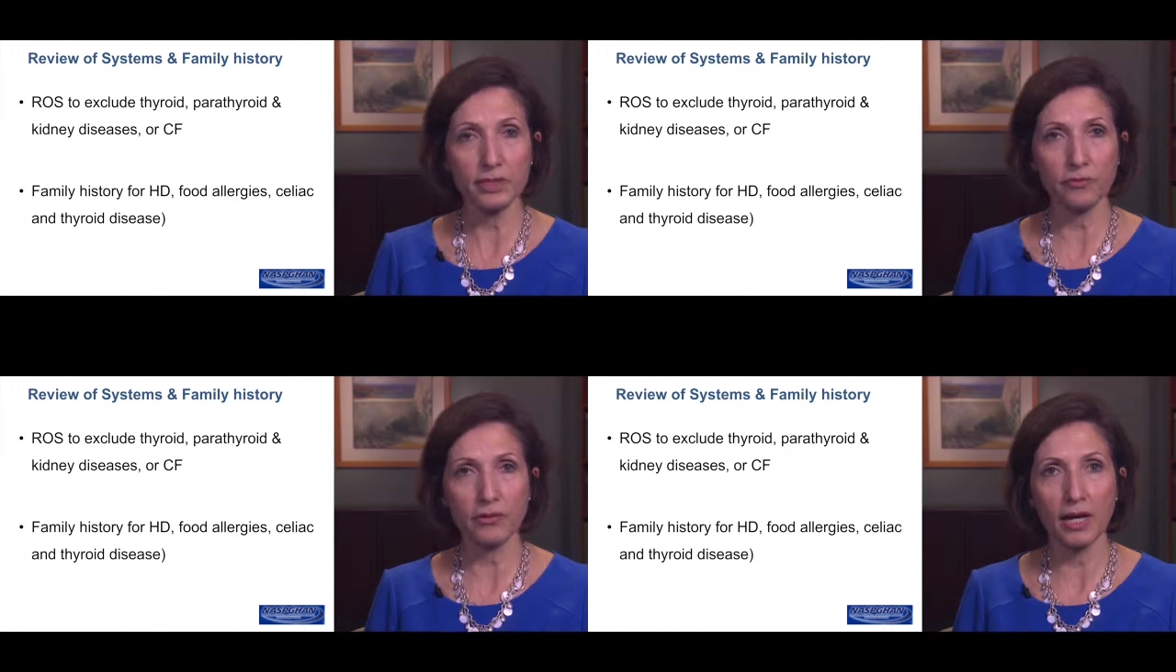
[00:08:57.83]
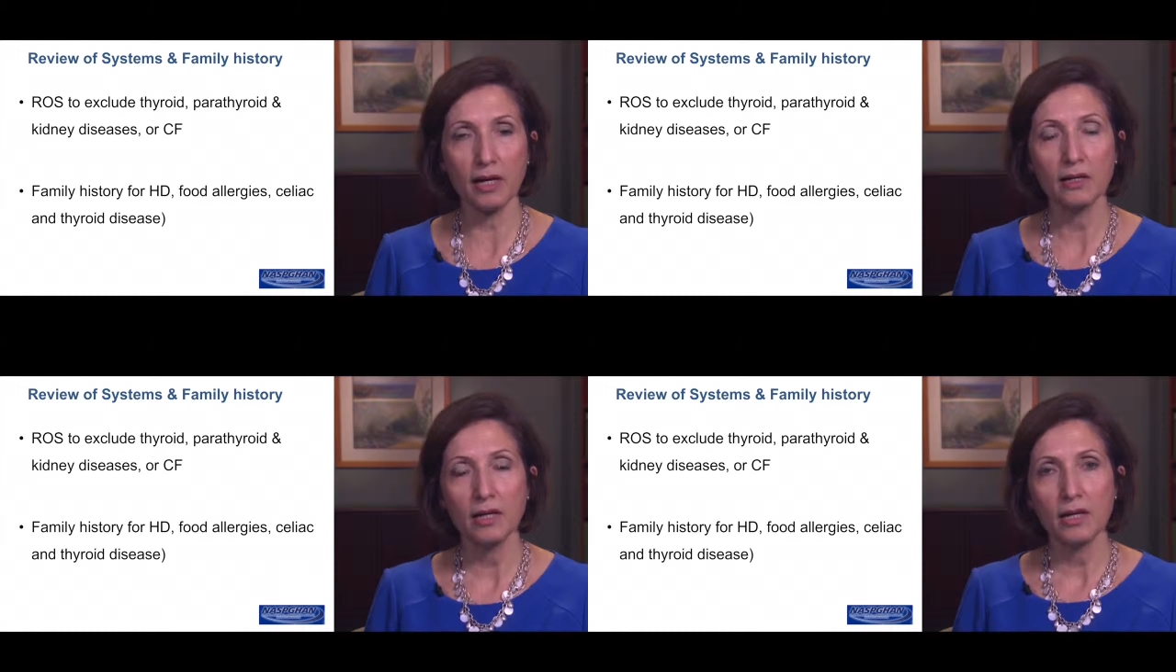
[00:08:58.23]
If
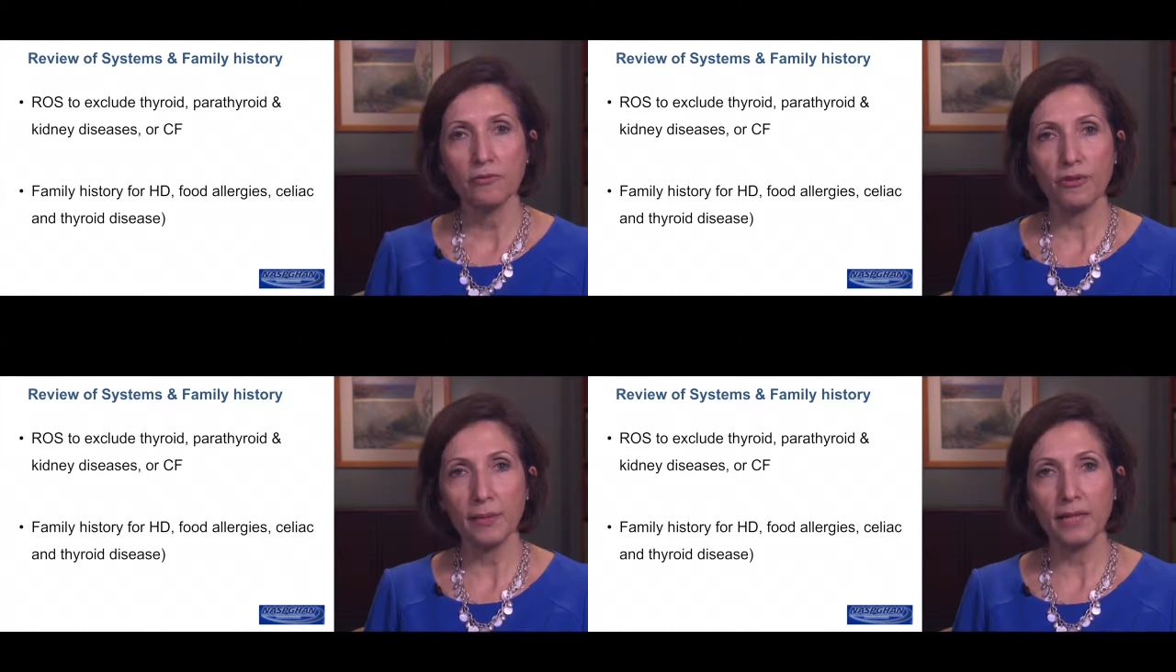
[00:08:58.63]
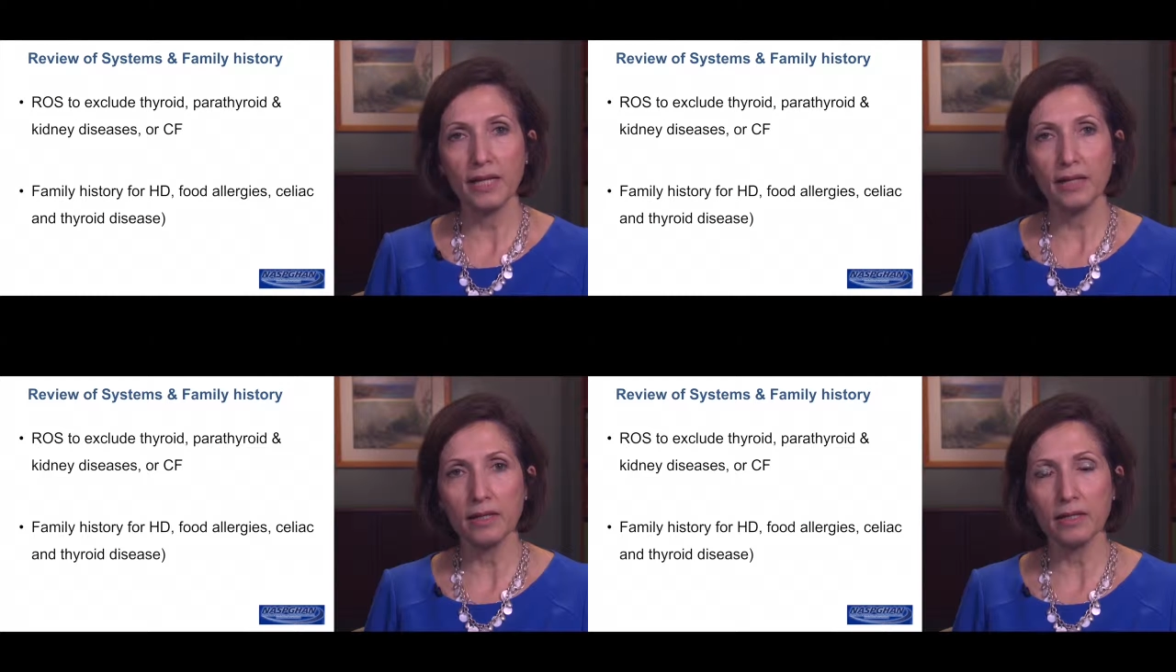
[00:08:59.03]
the
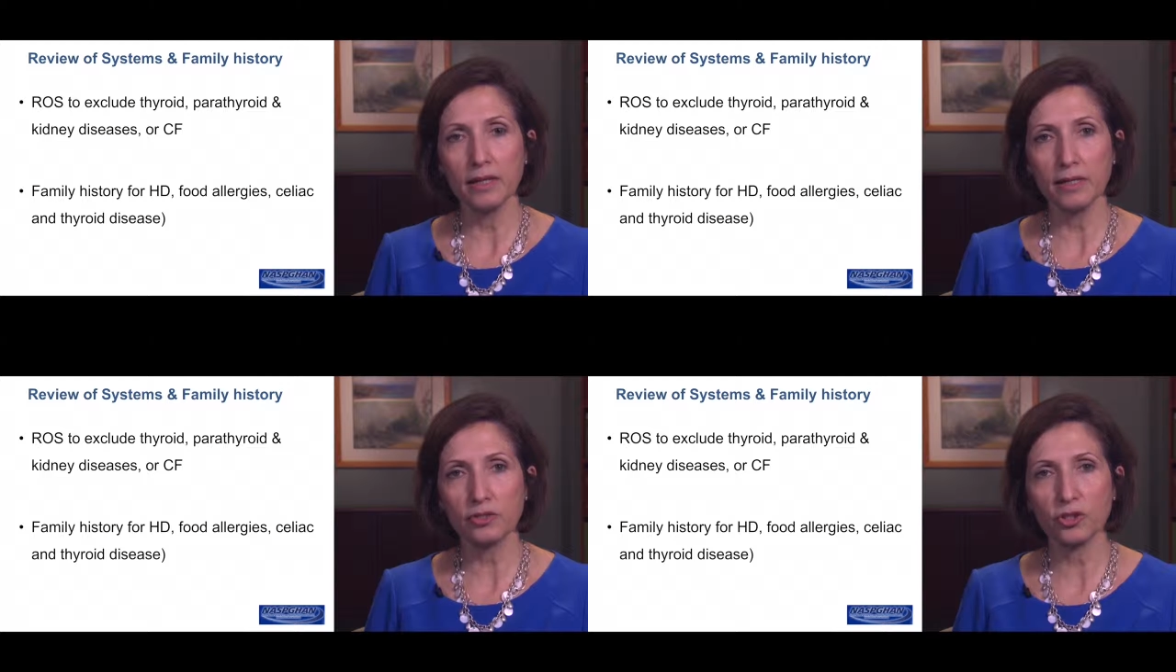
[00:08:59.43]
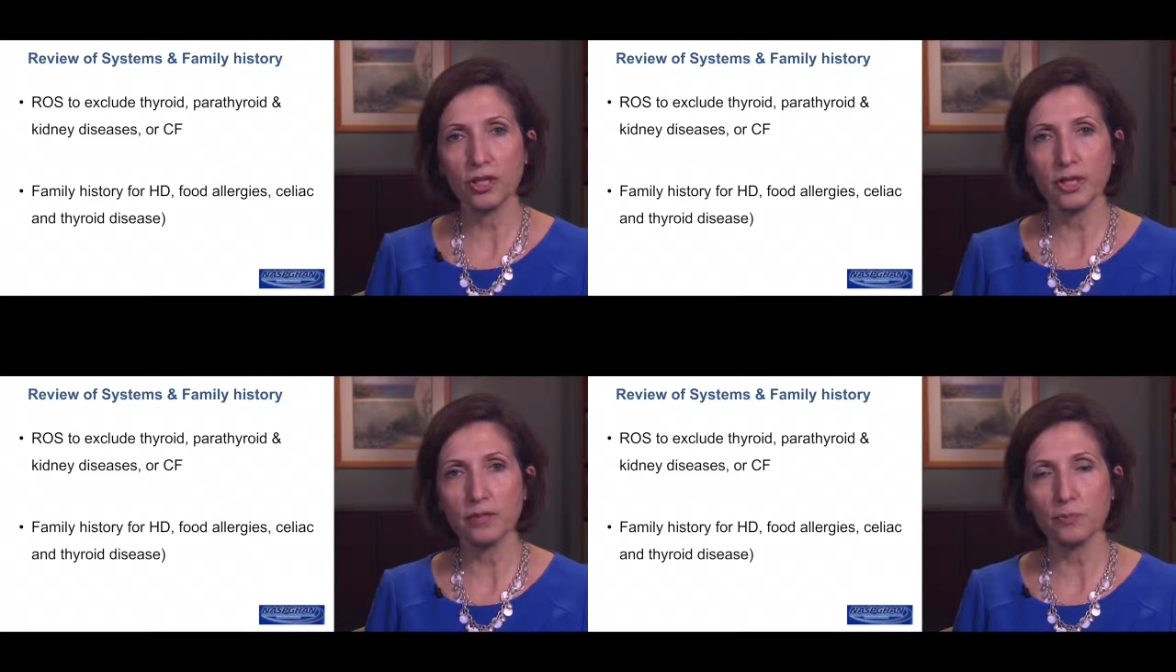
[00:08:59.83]
family
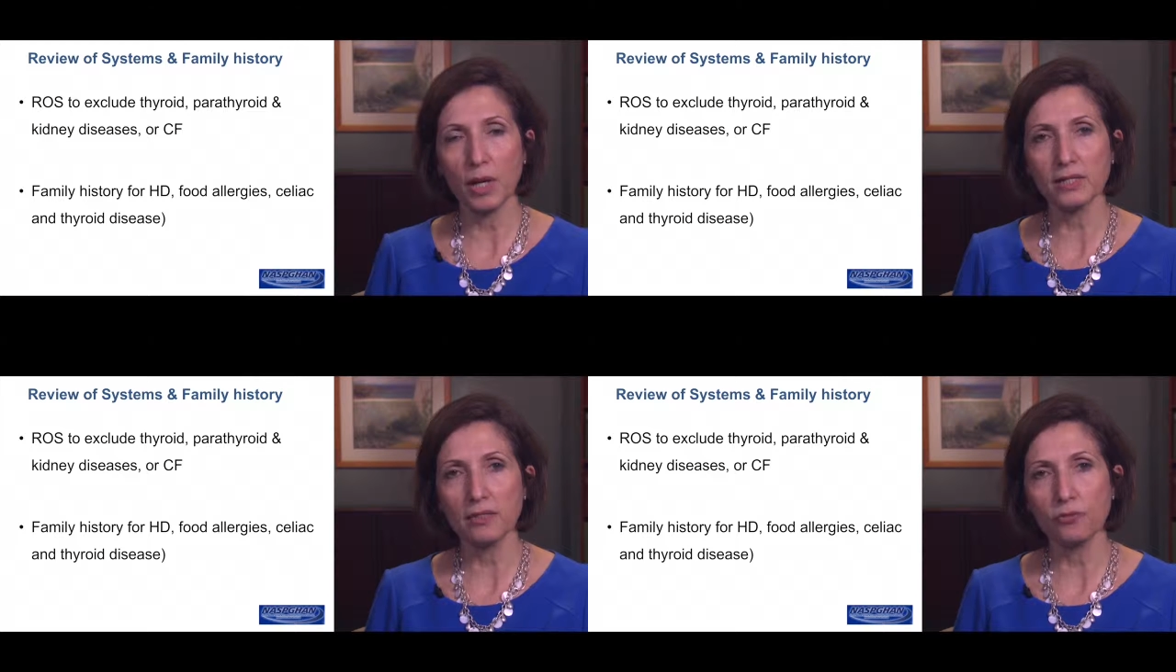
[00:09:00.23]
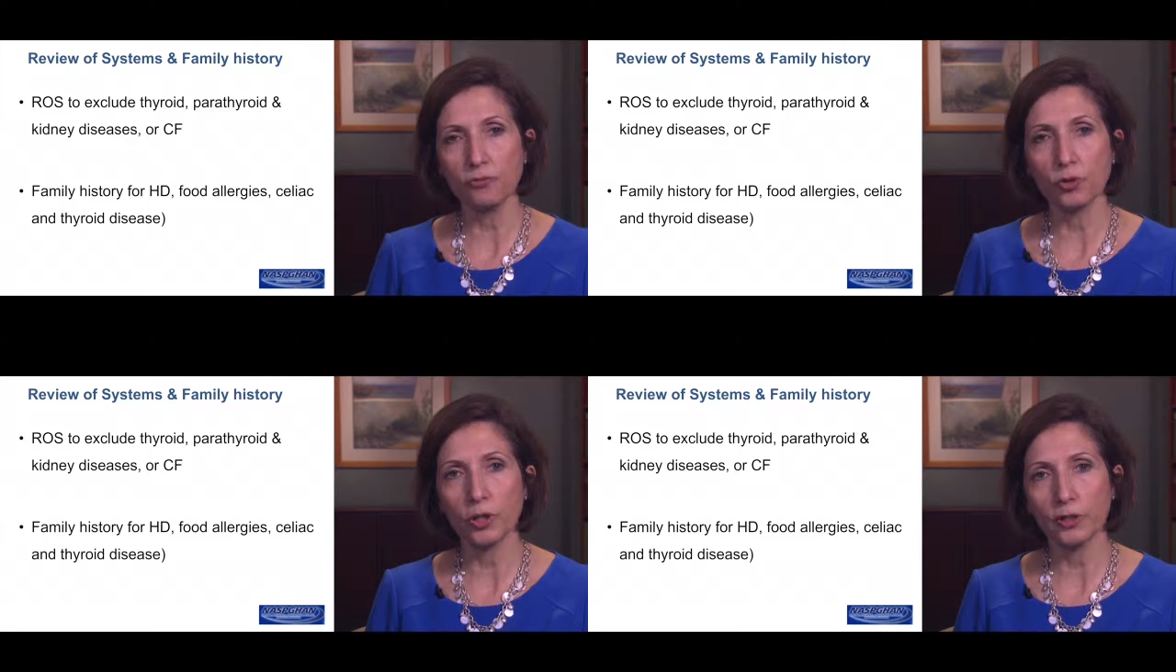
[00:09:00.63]
history is positive
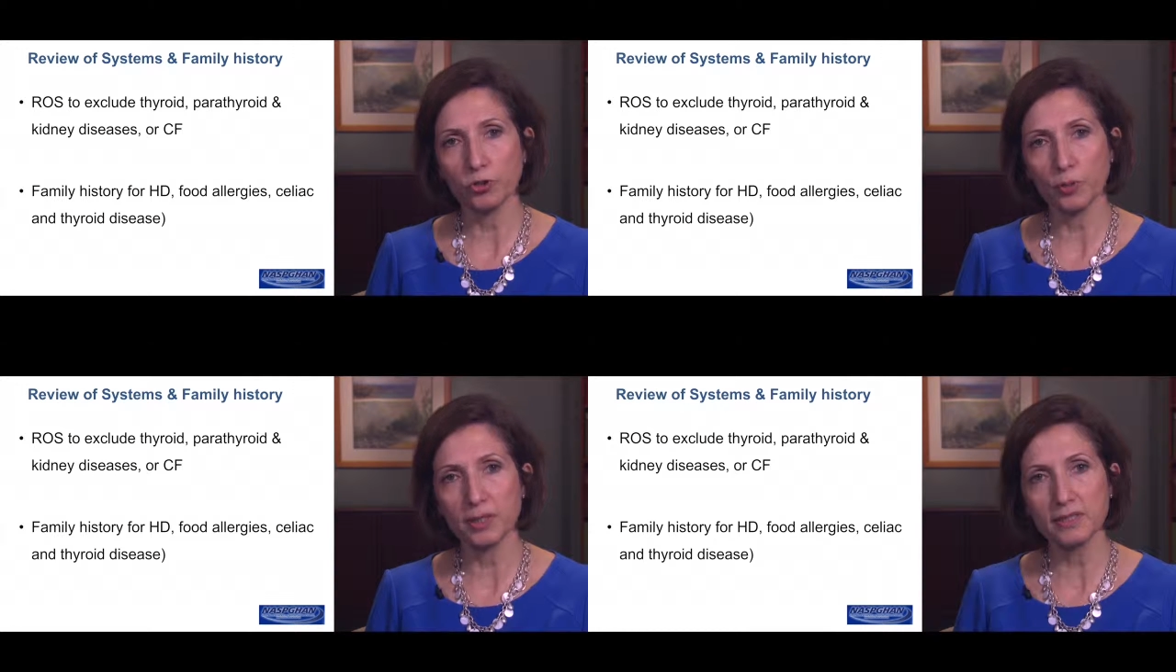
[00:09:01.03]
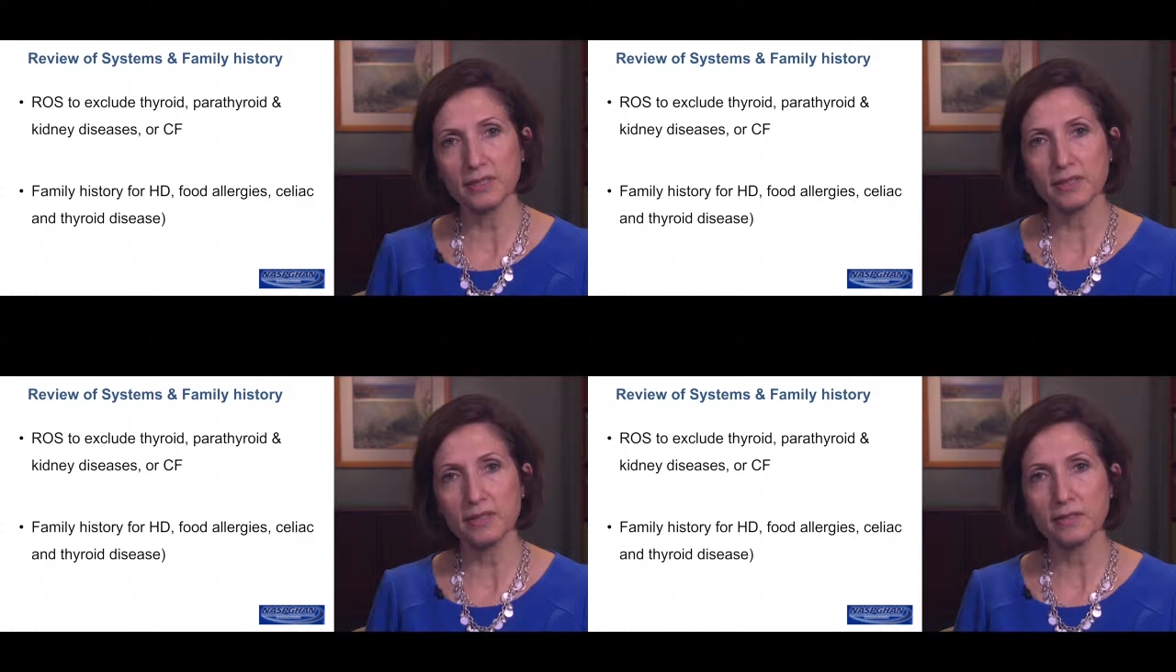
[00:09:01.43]
for Hirschsprung
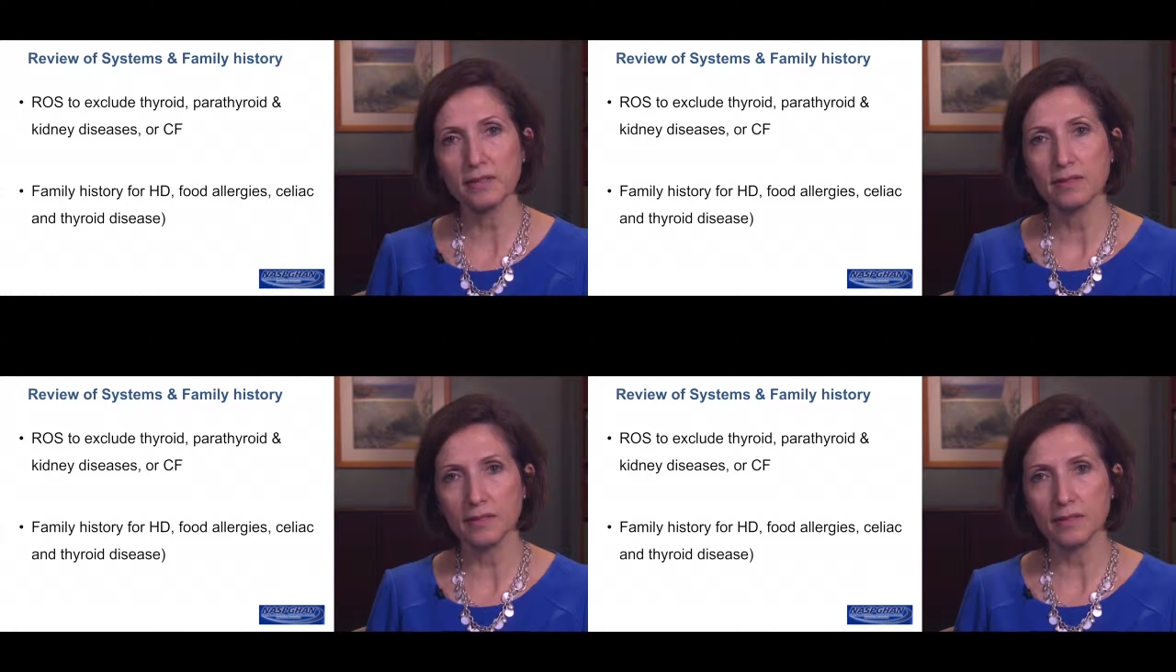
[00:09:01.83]
disease,